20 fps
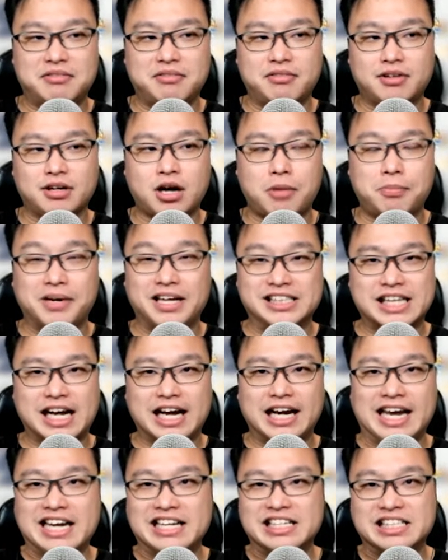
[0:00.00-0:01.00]
companies
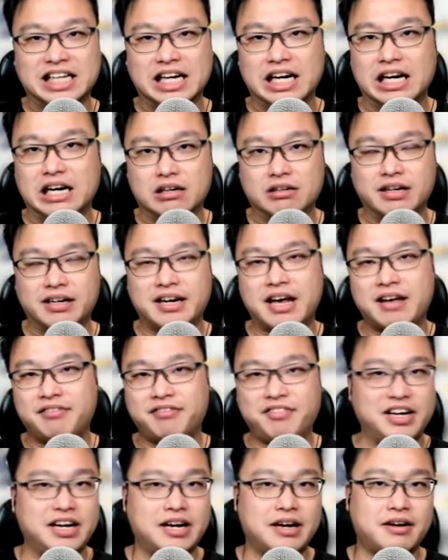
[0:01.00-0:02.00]
like Intel and
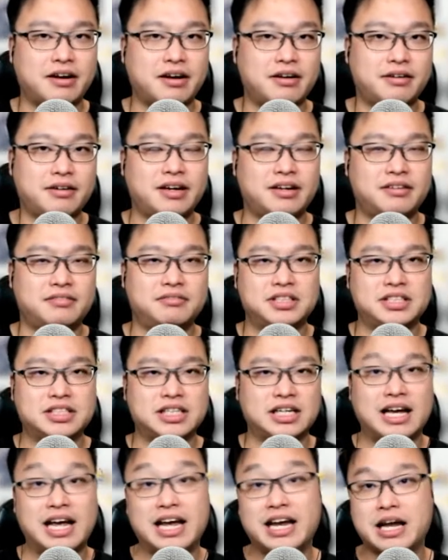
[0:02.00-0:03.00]
Nvidia and
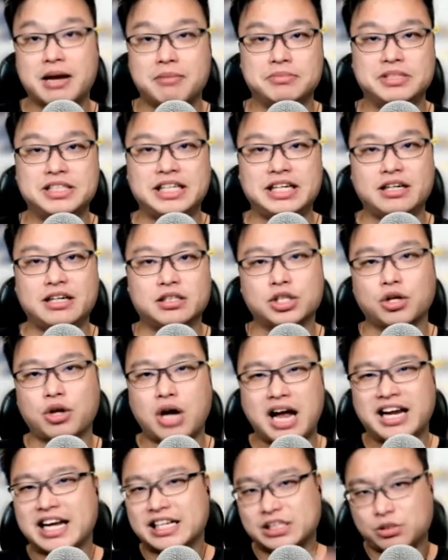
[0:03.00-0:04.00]
AMD. So
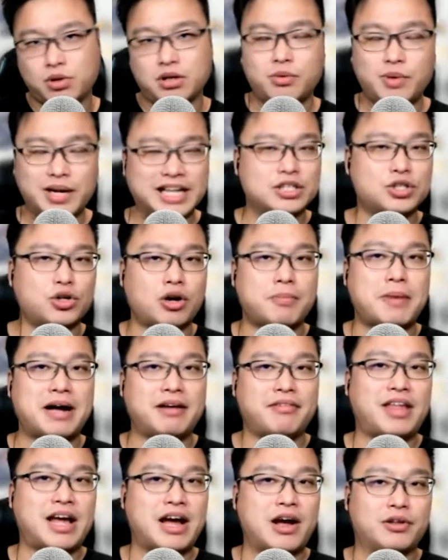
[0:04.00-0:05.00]
I guess we can talk
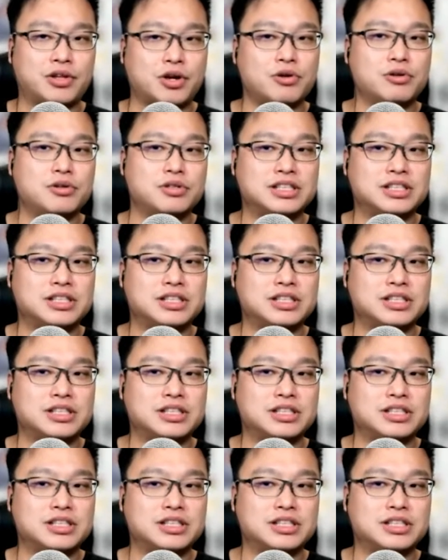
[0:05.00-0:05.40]
about those